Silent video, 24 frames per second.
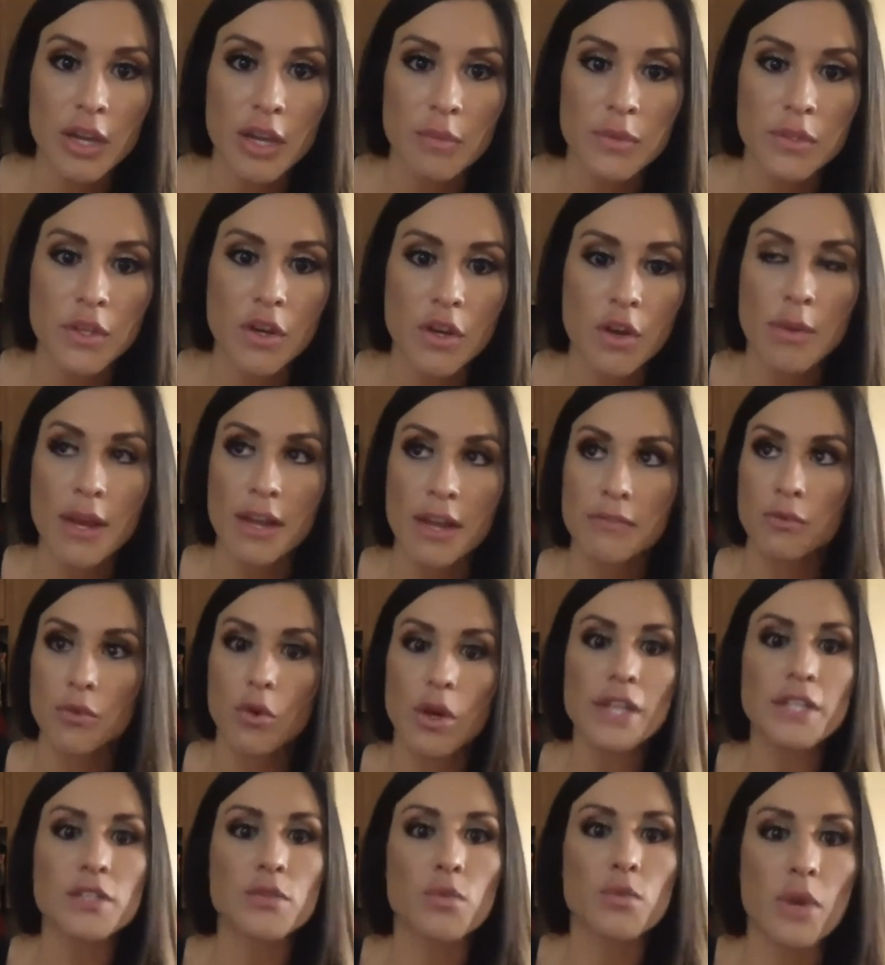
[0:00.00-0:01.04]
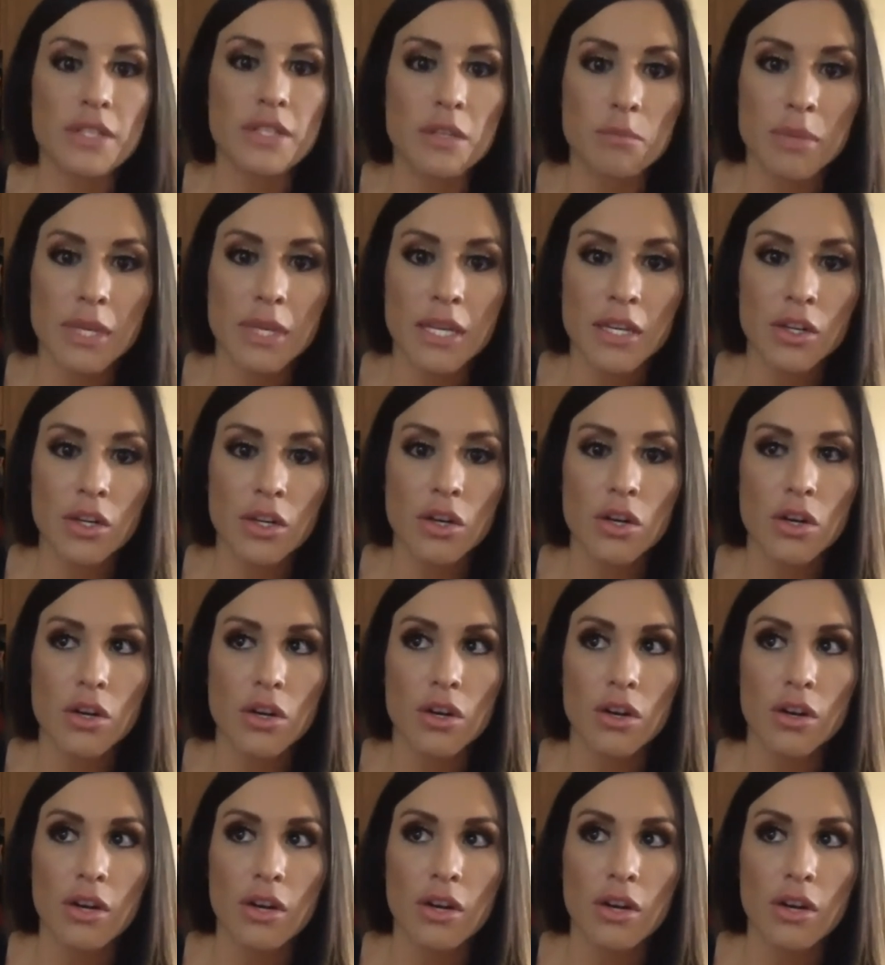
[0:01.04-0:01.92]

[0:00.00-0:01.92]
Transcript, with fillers: So my voice wasn't being heard.